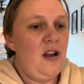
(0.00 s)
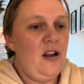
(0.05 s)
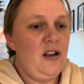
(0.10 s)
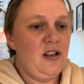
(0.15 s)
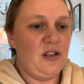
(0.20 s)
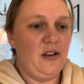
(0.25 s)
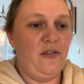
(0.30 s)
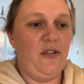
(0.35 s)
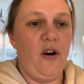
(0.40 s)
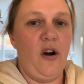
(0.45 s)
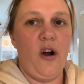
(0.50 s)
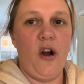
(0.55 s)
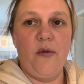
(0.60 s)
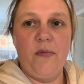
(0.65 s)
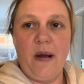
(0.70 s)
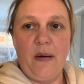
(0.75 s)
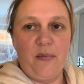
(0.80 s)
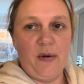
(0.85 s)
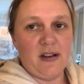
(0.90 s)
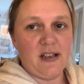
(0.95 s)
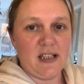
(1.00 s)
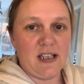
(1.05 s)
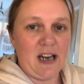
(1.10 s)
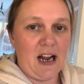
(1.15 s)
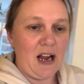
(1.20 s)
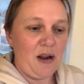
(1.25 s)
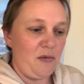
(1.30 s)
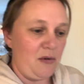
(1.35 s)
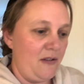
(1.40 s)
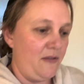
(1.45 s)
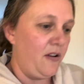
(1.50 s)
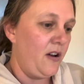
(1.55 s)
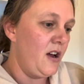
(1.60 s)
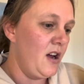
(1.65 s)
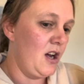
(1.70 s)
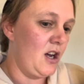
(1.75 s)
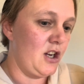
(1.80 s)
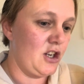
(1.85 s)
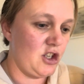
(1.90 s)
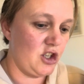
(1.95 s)
So I thought homemade bread tonight with
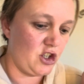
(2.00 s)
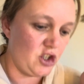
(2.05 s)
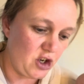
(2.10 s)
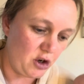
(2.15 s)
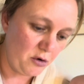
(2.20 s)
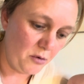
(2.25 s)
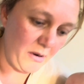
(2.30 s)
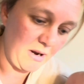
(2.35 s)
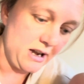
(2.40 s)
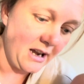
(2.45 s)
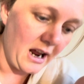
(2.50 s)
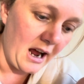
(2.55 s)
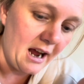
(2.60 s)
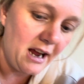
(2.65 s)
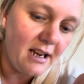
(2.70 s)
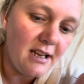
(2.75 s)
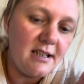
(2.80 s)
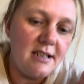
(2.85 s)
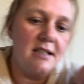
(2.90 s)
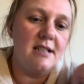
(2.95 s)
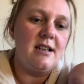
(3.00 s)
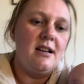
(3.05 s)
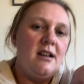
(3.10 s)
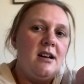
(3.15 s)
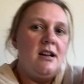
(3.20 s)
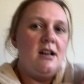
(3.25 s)
stew will be nice.